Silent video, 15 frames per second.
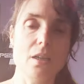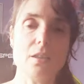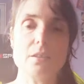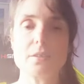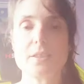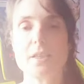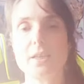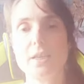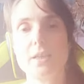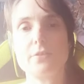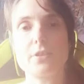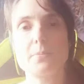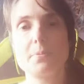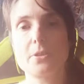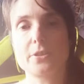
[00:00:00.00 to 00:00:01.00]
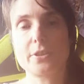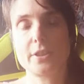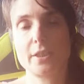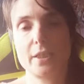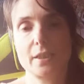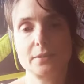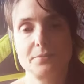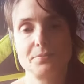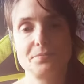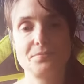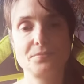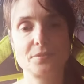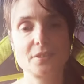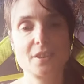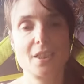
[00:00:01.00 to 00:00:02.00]
Okay, everybody.
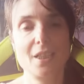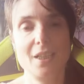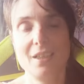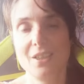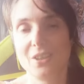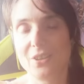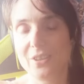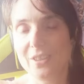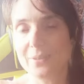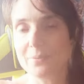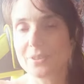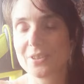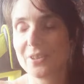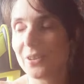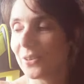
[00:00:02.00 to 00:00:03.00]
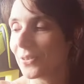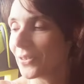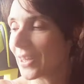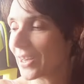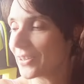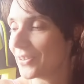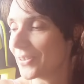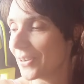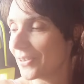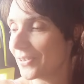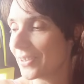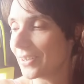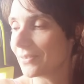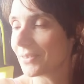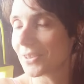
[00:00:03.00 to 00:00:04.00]
I'm on that
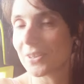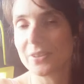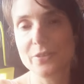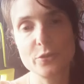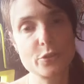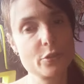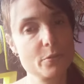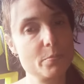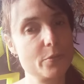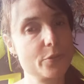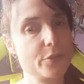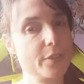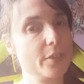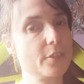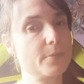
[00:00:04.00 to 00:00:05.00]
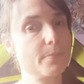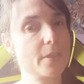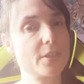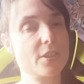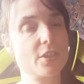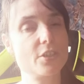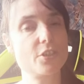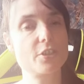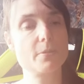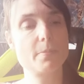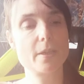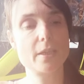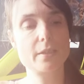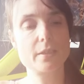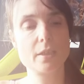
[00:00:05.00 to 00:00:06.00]
note. I'm going to put this message to
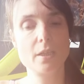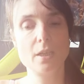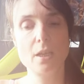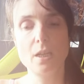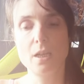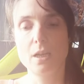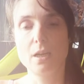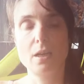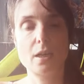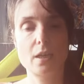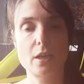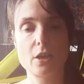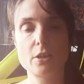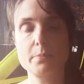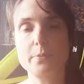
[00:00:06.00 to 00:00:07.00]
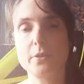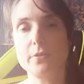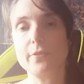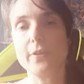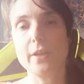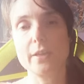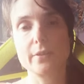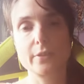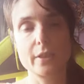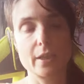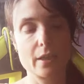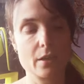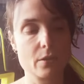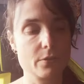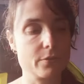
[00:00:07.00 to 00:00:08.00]
bed. I hope you found
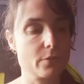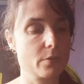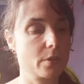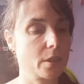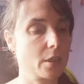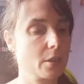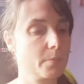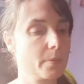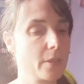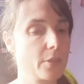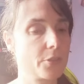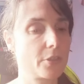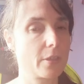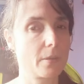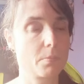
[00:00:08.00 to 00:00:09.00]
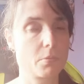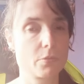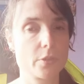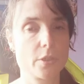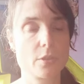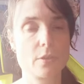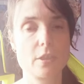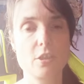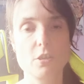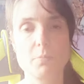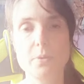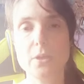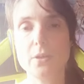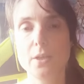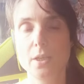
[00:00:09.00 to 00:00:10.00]
it helpful. I hope it's uh, brought you a
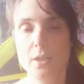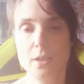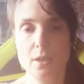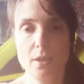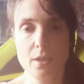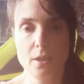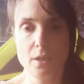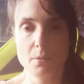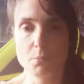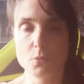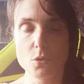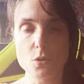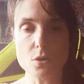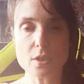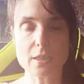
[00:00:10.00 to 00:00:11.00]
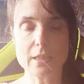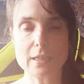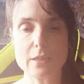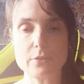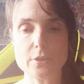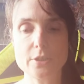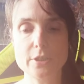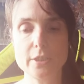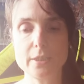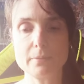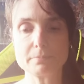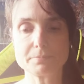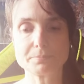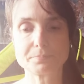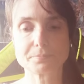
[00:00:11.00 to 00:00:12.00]
little bit more clarity.